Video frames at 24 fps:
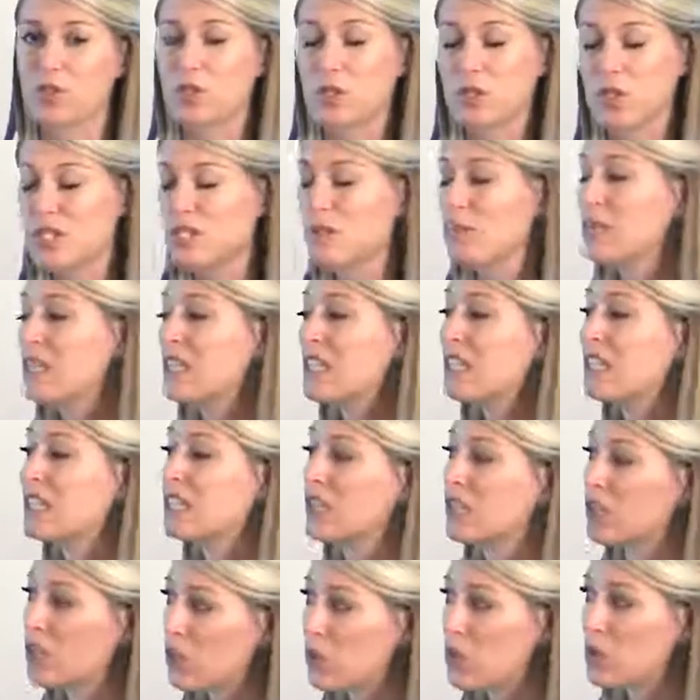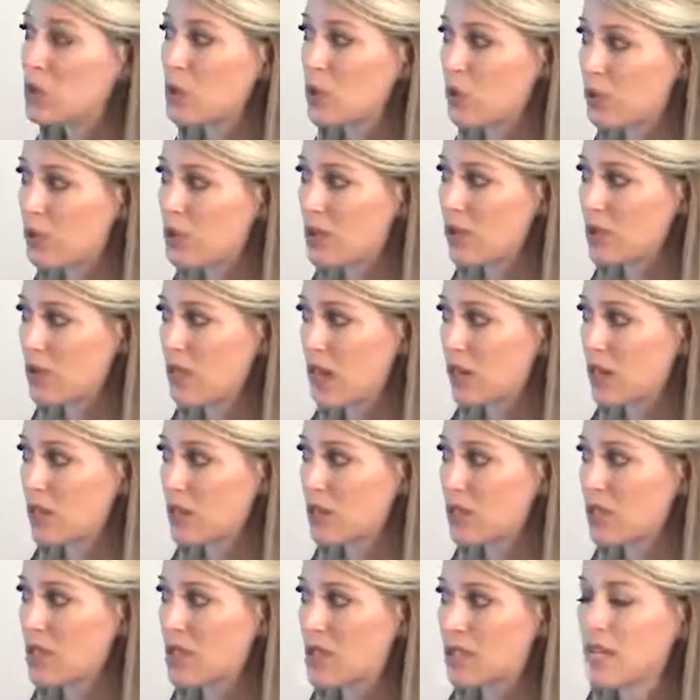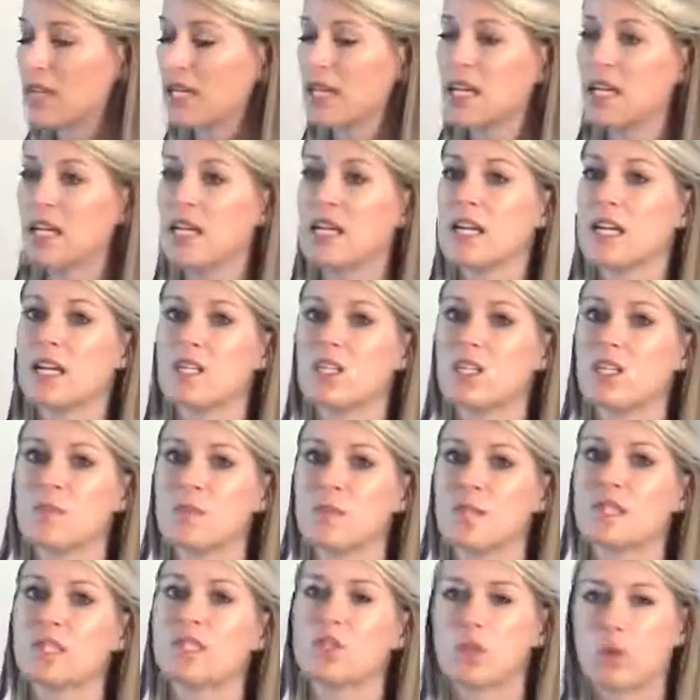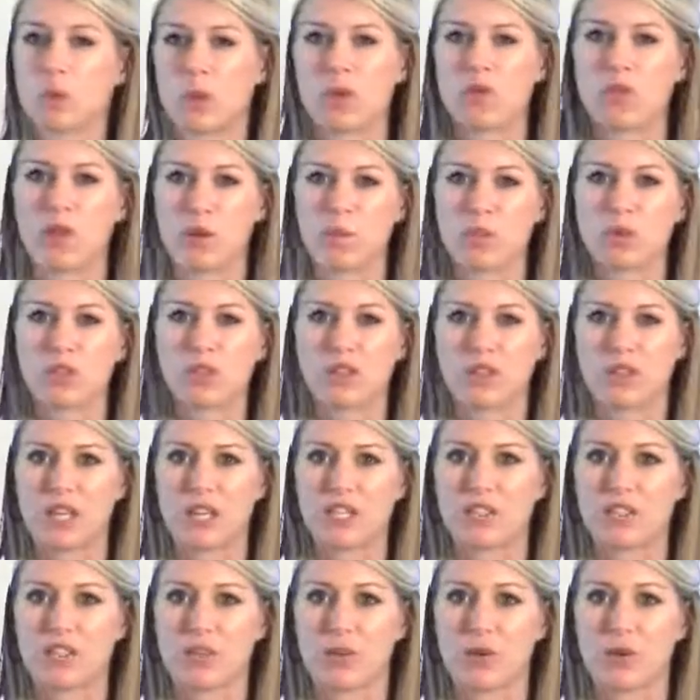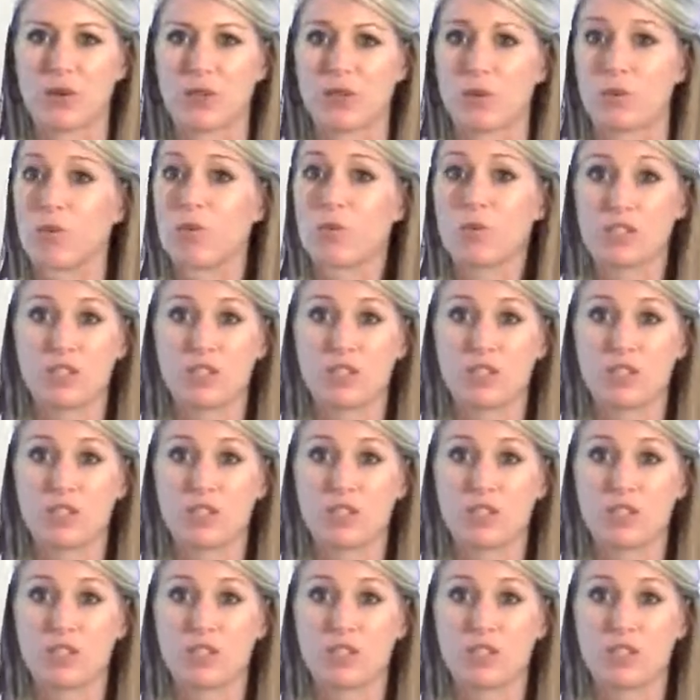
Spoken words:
So it doesn't mean that it's a low sodium taco seasoning, it just means it's 25% less than the original.